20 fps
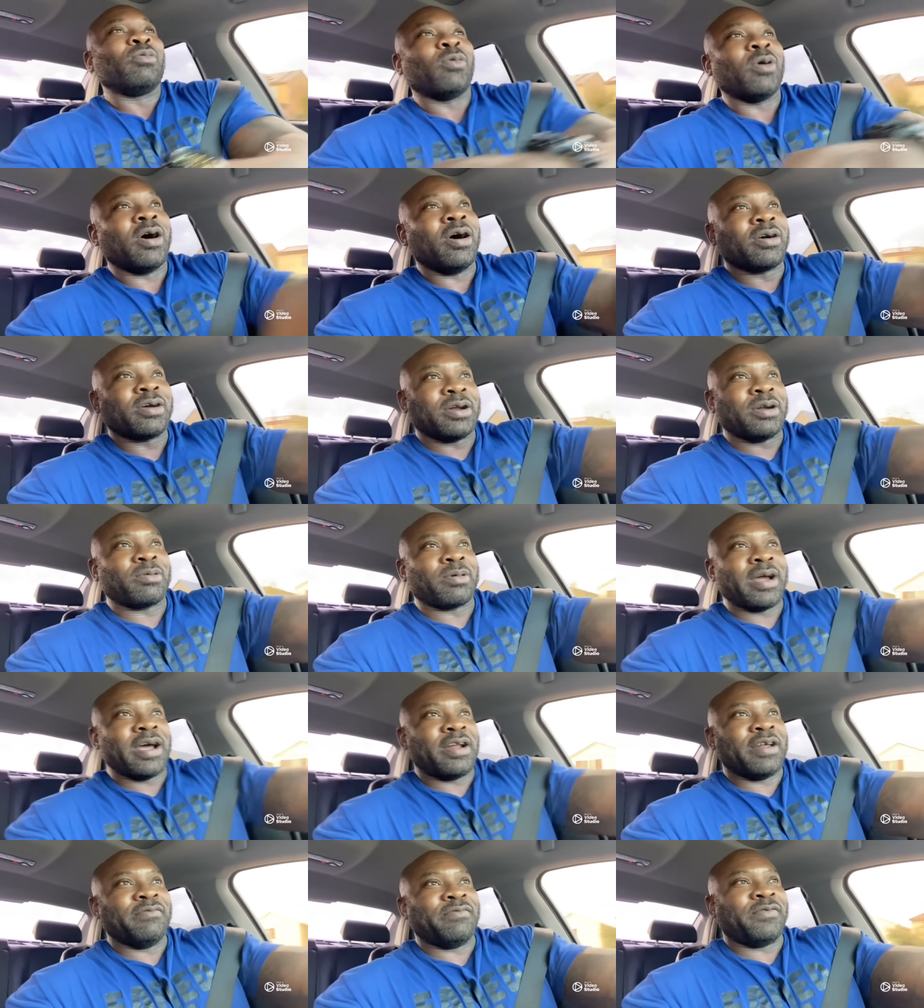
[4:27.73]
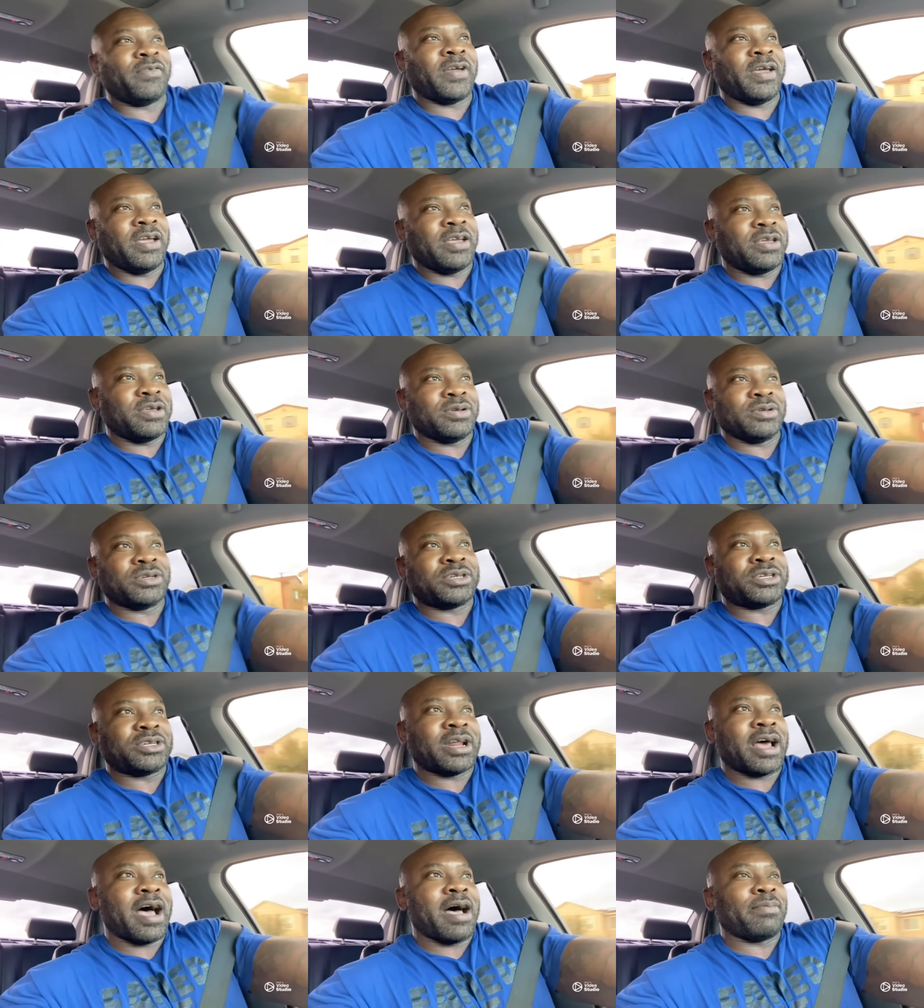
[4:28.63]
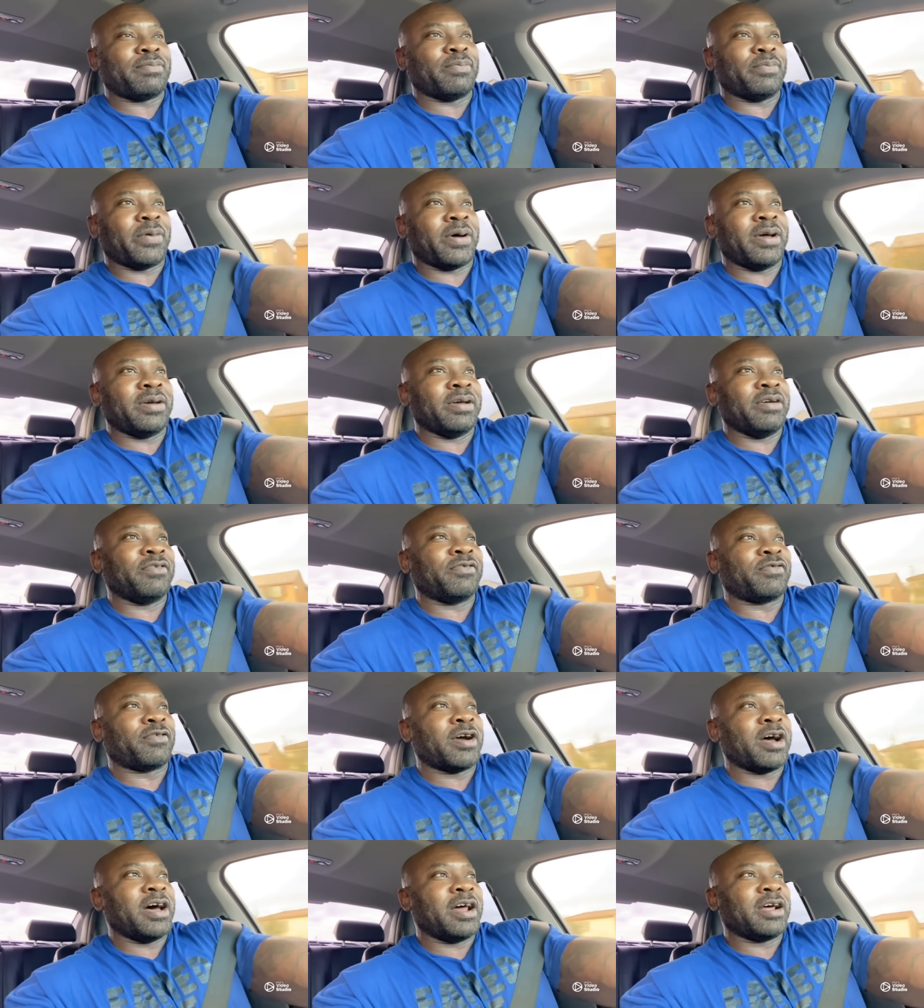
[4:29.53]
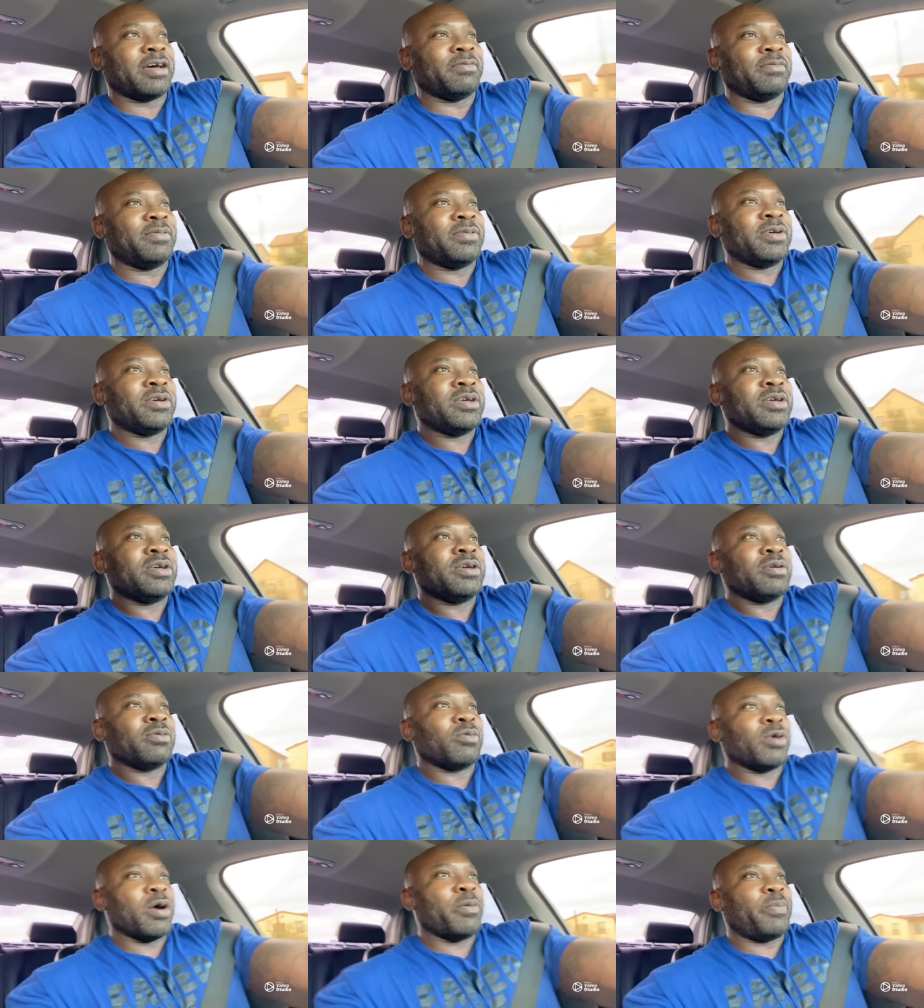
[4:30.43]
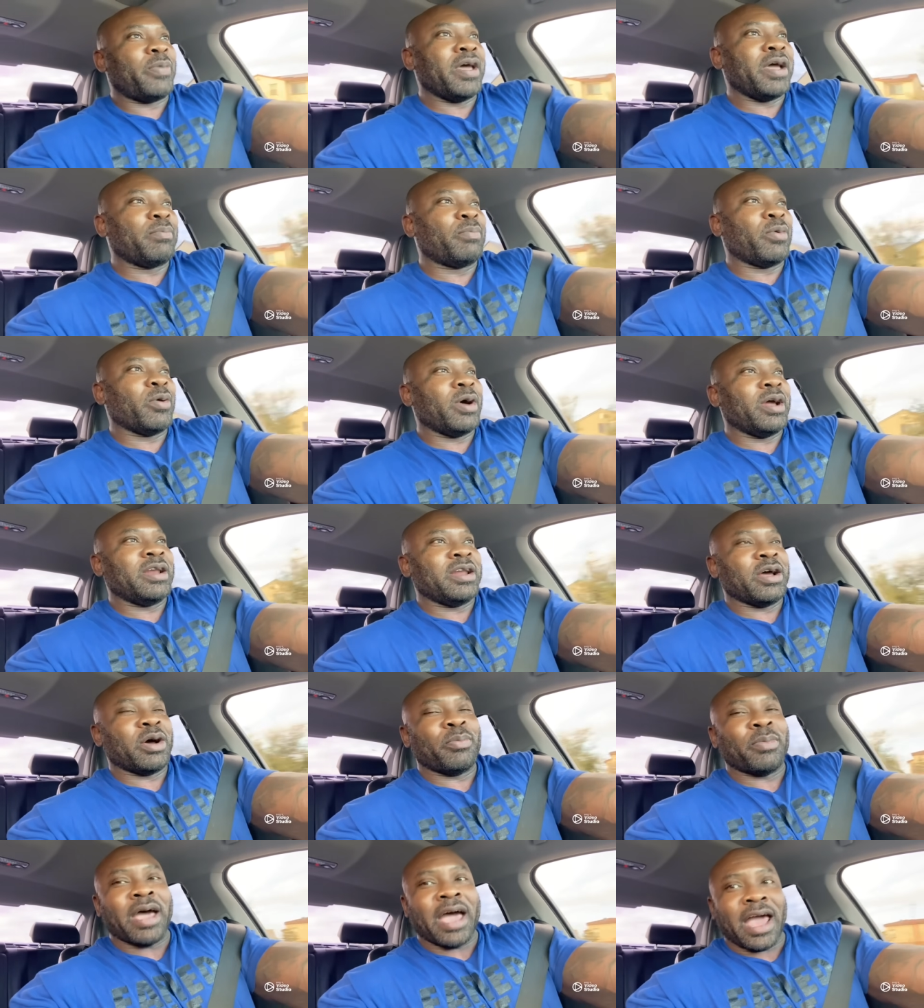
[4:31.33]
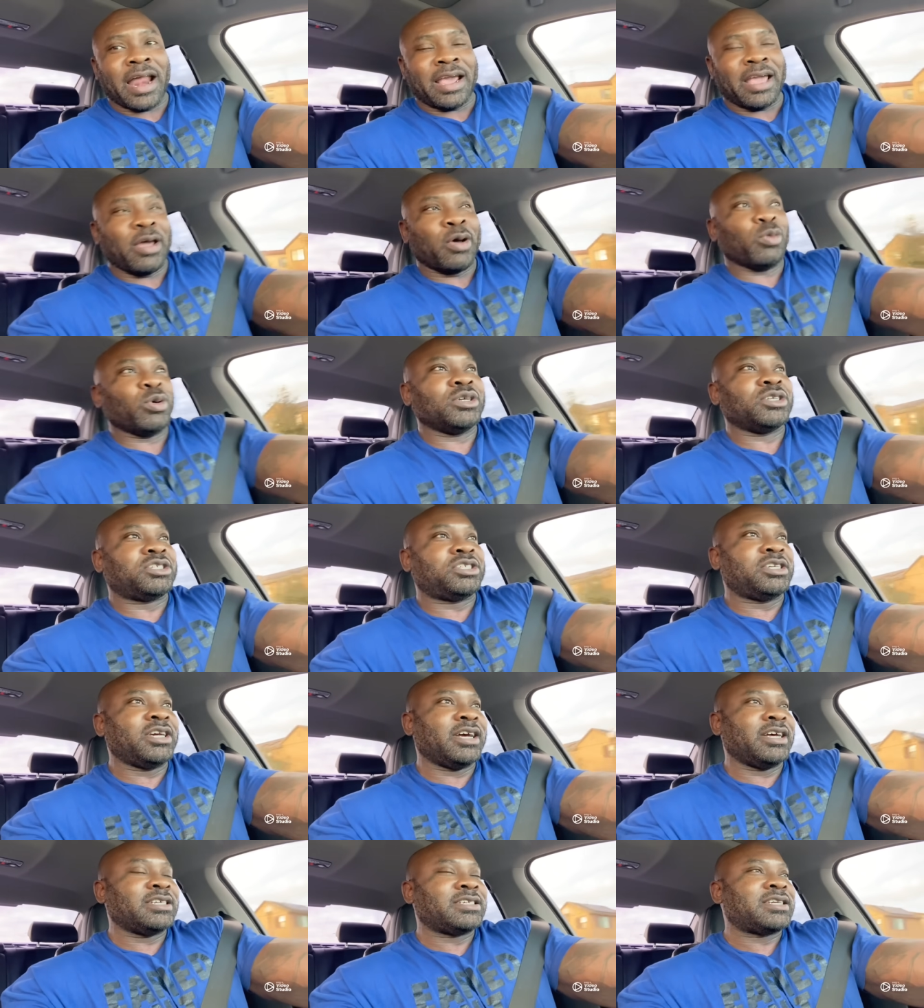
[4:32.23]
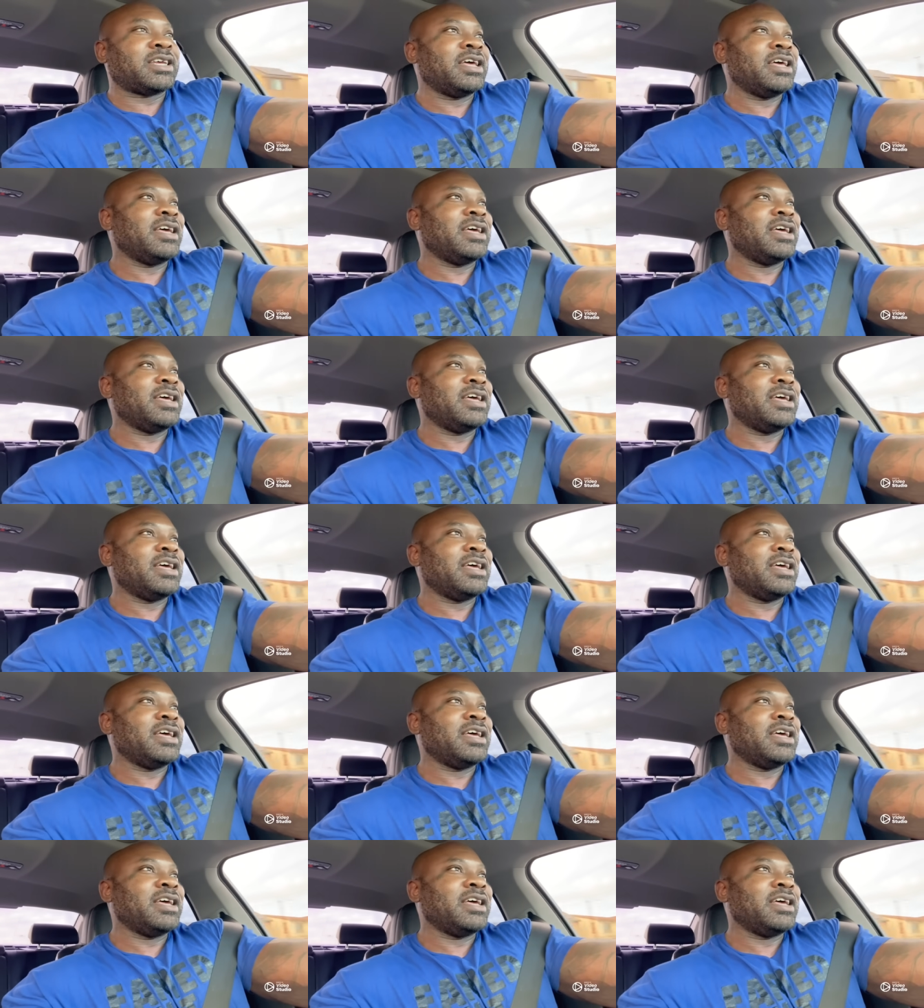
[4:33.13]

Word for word: walking around a venue, Stop in front of where Big Boy you now, man. It was just